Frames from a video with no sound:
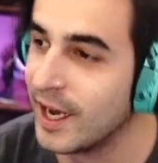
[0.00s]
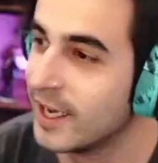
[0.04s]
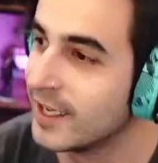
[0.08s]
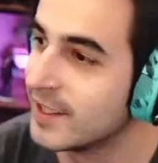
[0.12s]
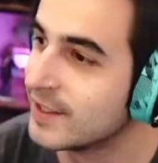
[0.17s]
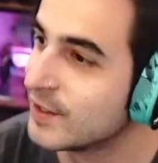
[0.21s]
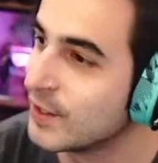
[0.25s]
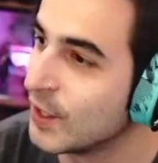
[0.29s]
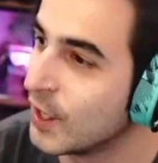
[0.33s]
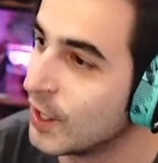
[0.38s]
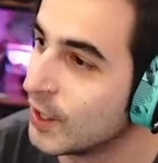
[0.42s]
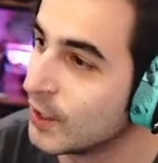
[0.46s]

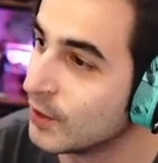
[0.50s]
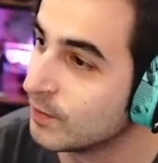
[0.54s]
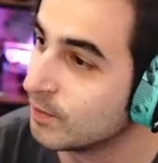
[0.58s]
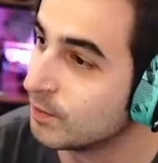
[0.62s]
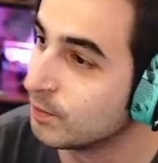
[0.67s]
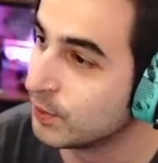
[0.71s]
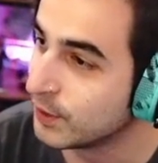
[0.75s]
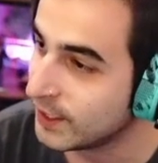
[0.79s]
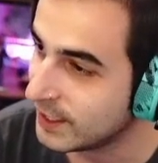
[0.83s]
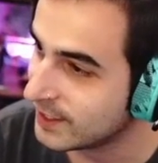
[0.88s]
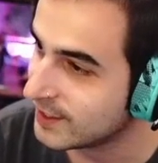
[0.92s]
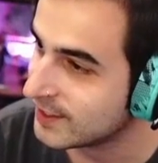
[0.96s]
So
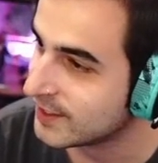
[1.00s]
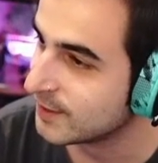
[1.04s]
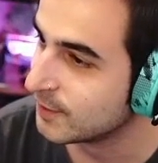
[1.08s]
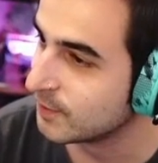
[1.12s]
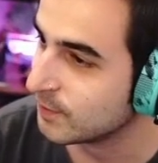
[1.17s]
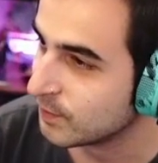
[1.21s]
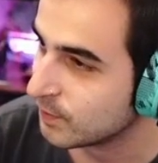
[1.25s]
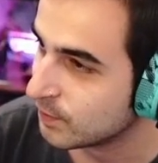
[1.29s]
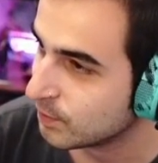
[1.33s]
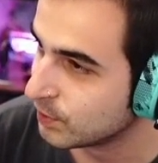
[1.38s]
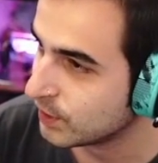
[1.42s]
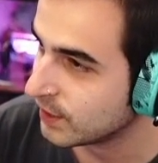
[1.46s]
please
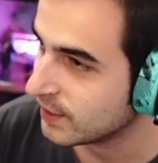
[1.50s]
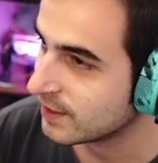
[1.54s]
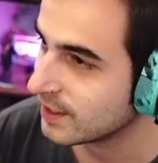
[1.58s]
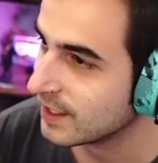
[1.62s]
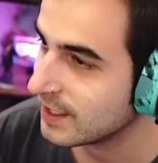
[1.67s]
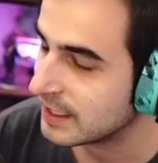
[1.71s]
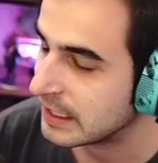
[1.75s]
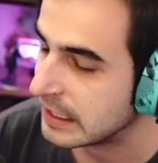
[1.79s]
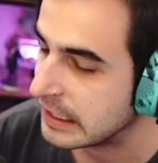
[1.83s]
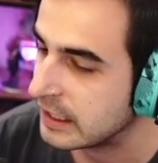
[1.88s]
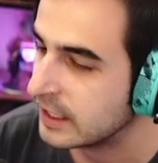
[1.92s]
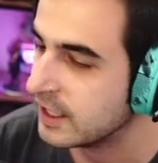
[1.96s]

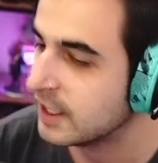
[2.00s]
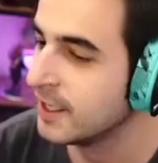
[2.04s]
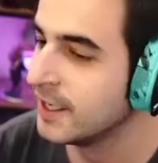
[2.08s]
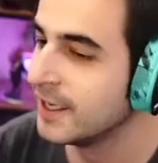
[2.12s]
listen.